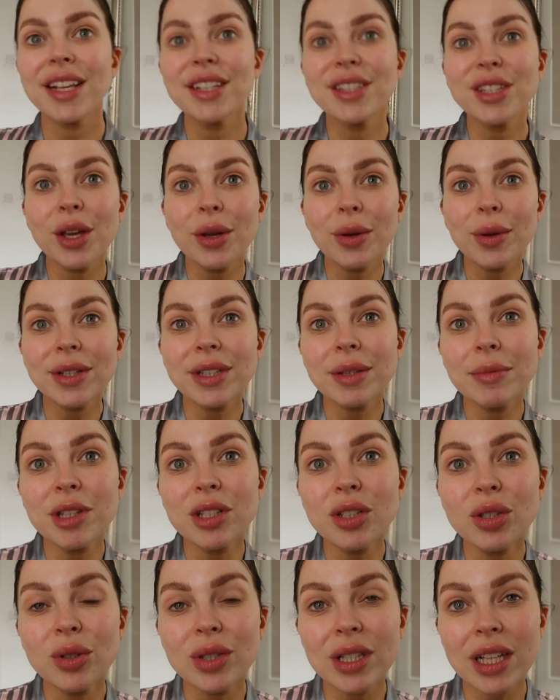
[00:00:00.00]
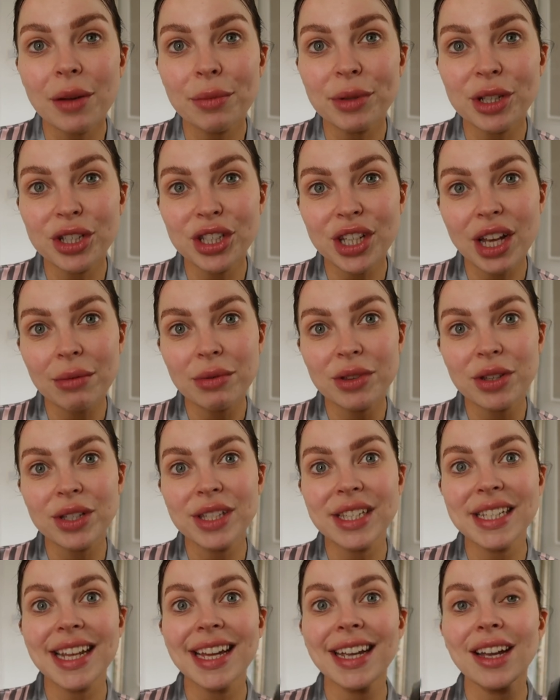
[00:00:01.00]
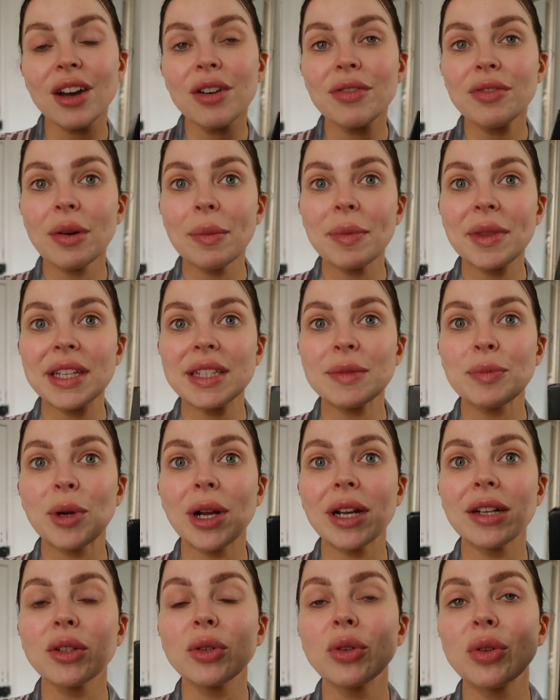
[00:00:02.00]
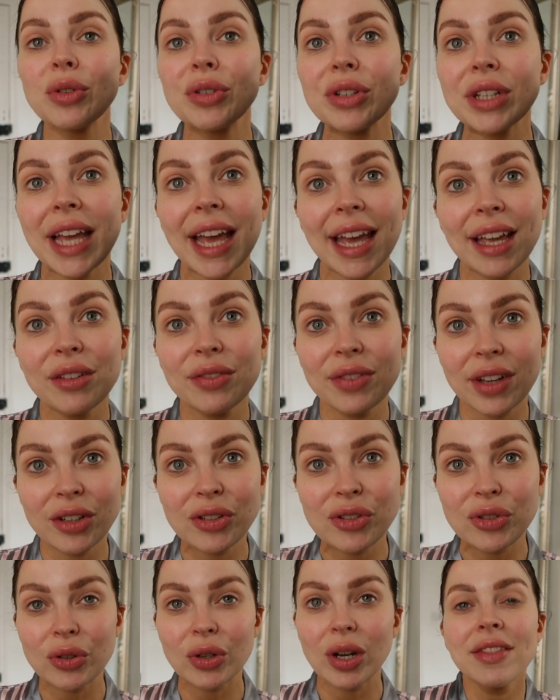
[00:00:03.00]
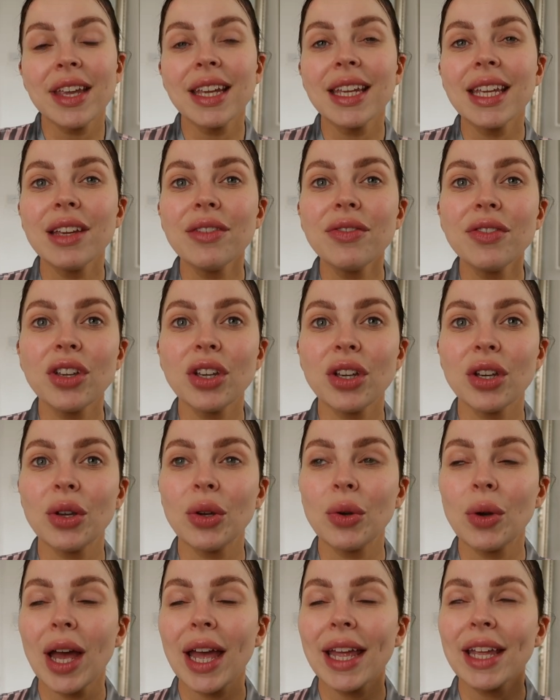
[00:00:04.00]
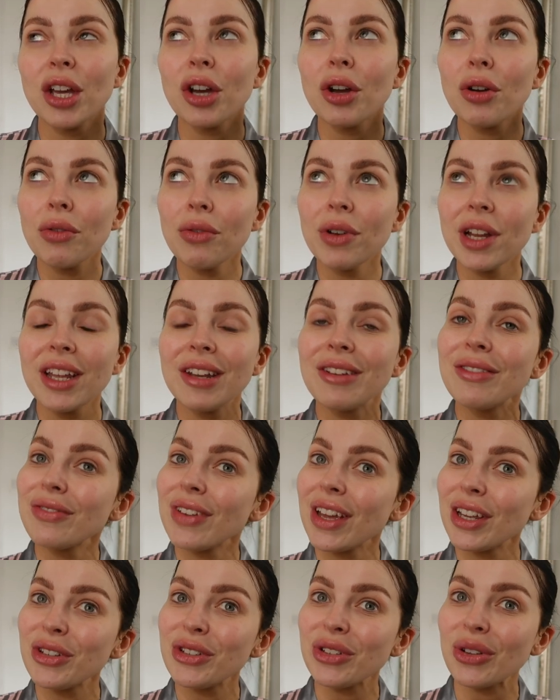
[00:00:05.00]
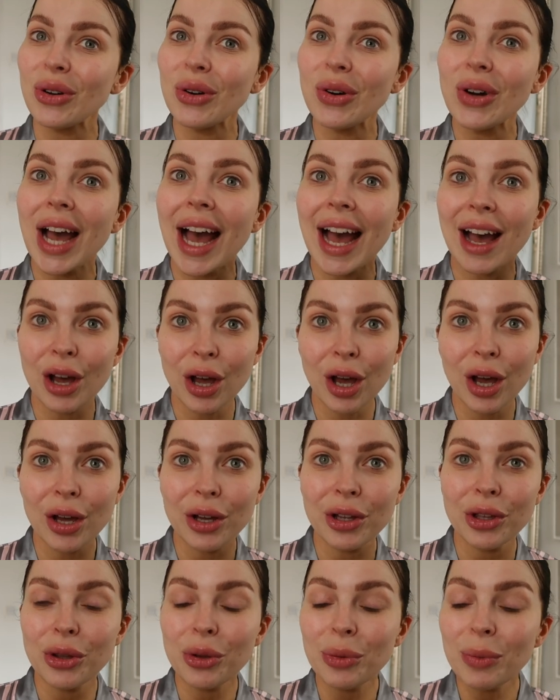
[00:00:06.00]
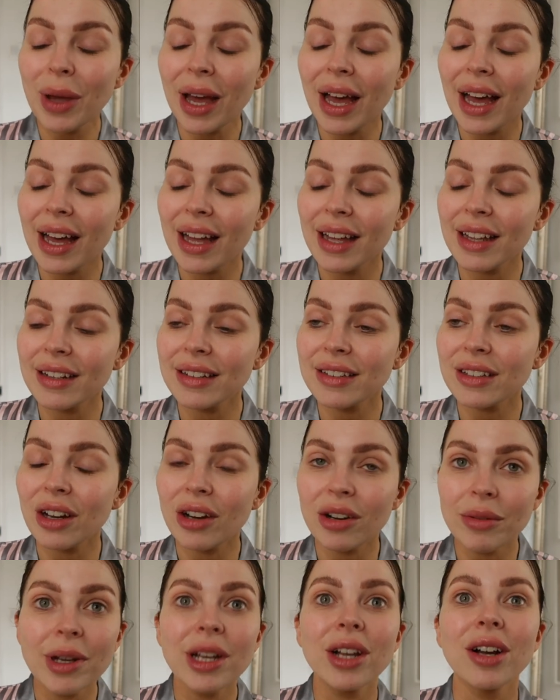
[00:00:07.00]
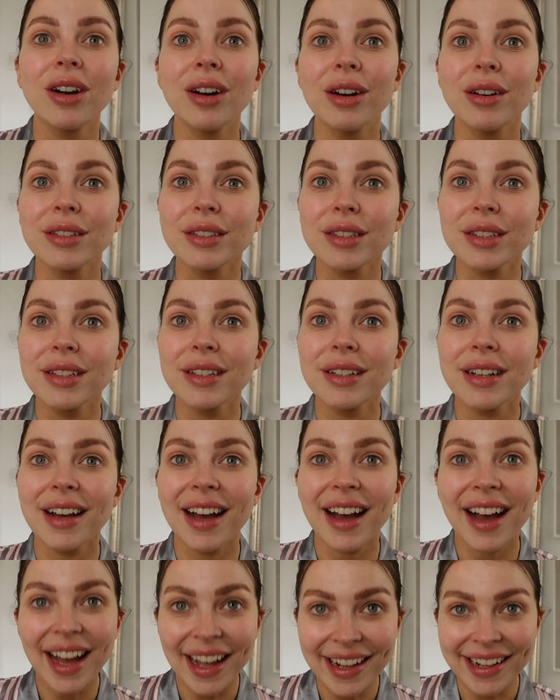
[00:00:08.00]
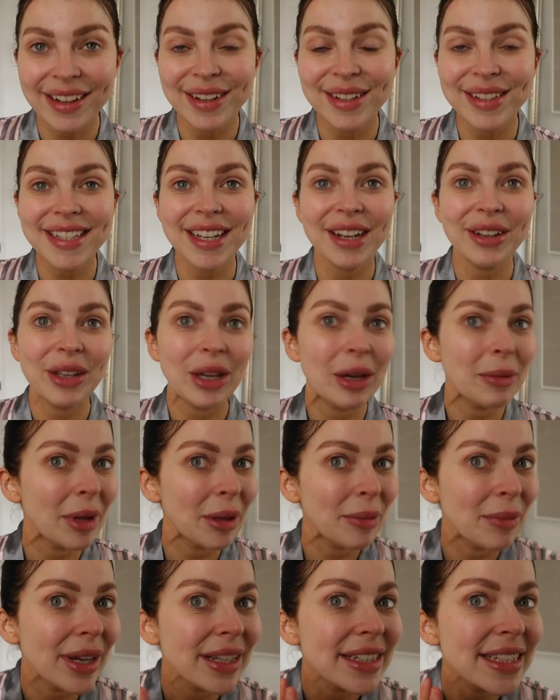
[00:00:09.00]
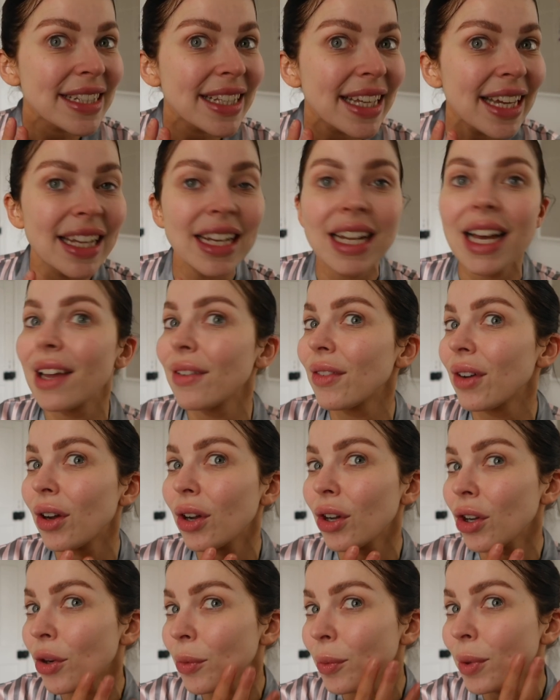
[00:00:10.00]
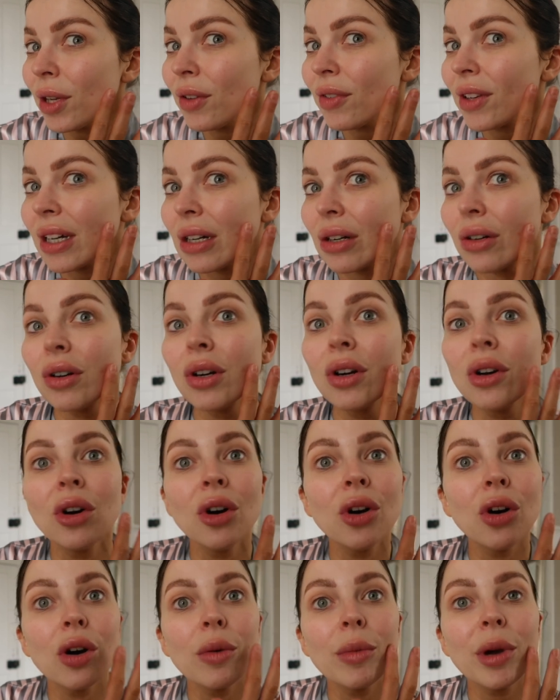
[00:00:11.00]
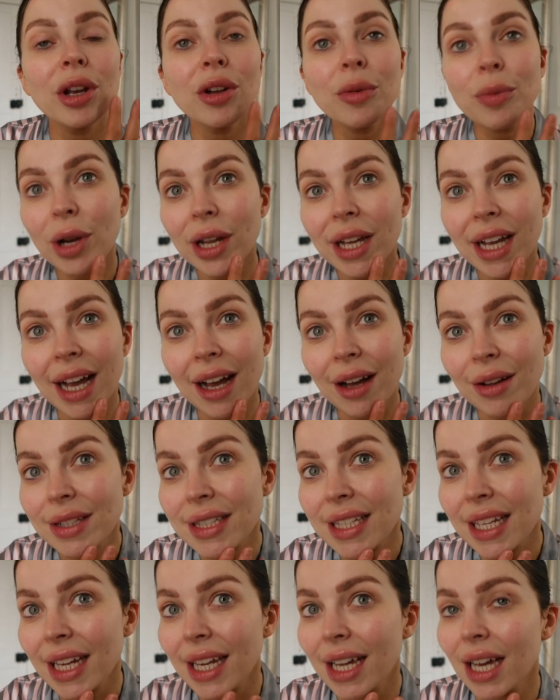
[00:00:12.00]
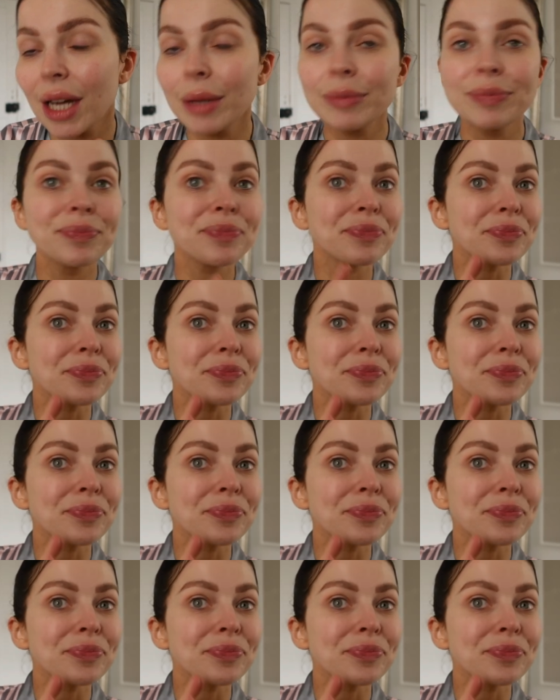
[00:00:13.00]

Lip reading: So some of the tools that I'm going to share with you today are from this brand called K Facial. They give you a Korean facial at home, and oh my God, I can't tell you. I mean, my skin, I've got a couple of little hormonal breakouts here,